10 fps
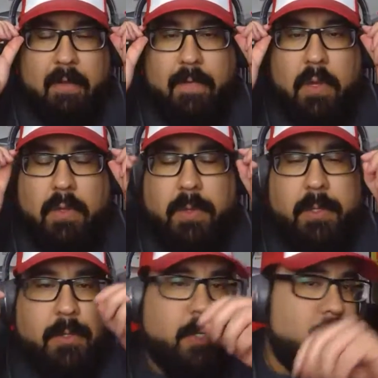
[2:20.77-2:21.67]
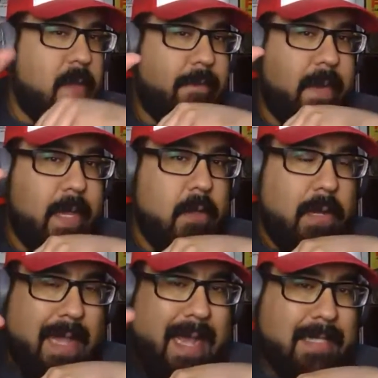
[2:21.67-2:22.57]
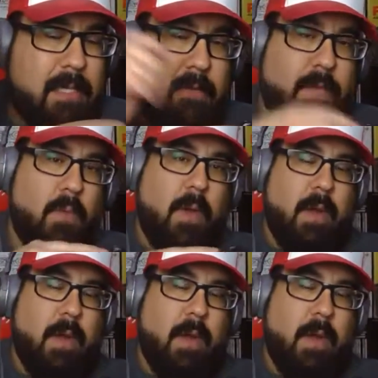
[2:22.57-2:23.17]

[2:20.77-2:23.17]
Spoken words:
of doing a video, it'll ask you if you want